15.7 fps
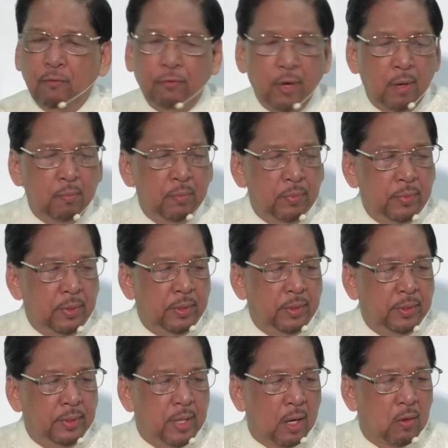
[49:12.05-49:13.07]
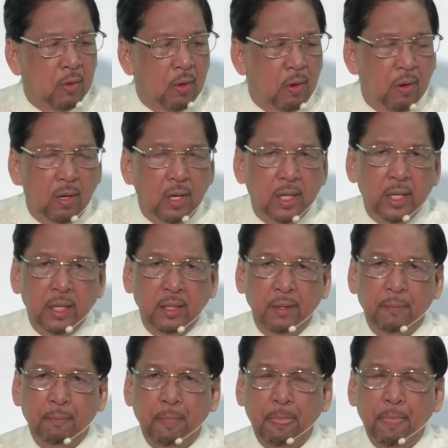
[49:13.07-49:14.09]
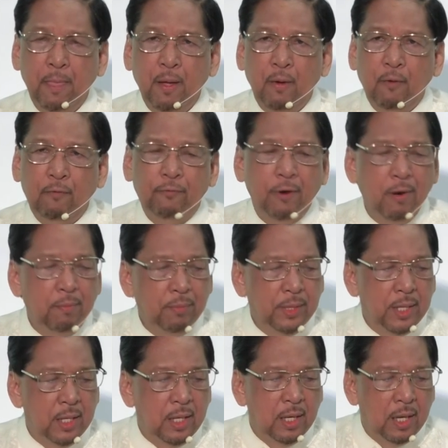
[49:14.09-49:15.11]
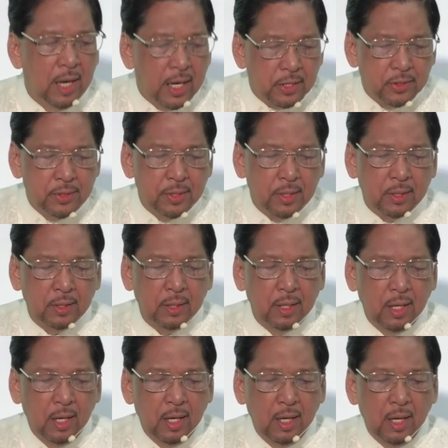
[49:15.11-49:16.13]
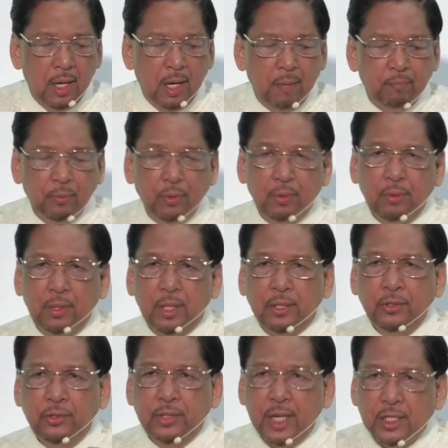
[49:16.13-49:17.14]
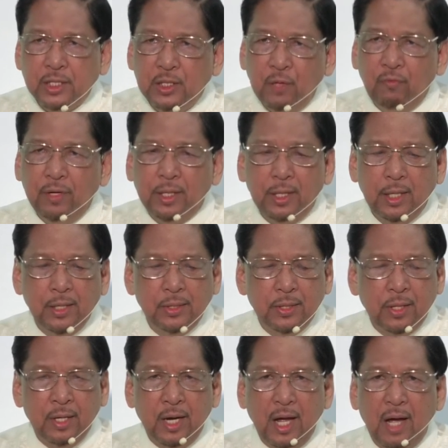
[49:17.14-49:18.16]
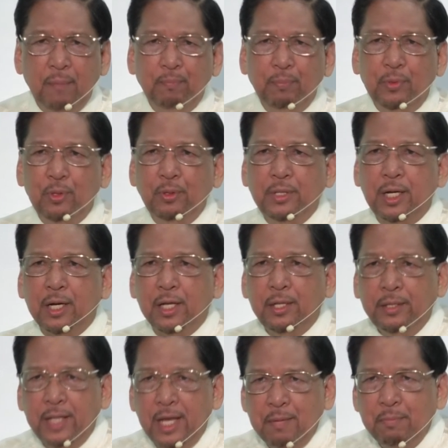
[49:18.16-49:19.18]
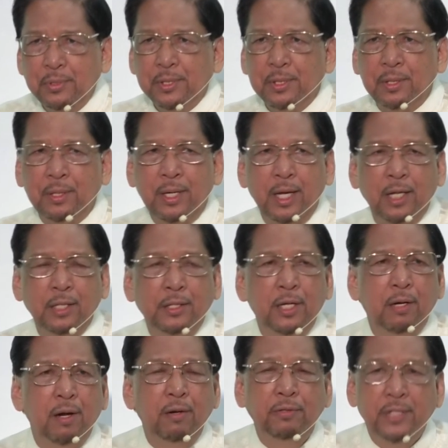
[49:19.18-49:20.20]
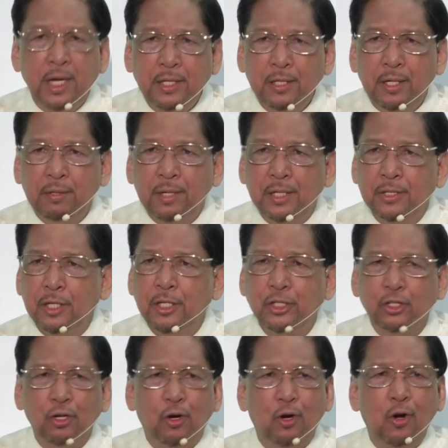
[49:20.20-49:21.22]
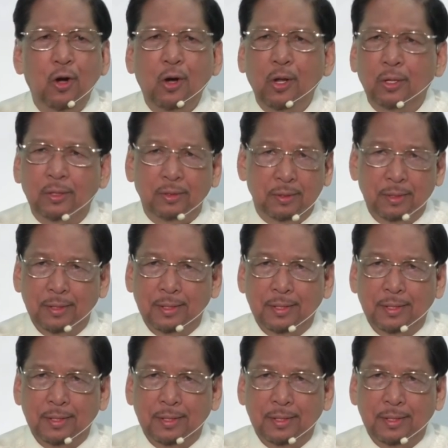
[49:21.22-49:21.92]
From the calling, from the election, up to the justification, up to the redemption and the regeneration, it's all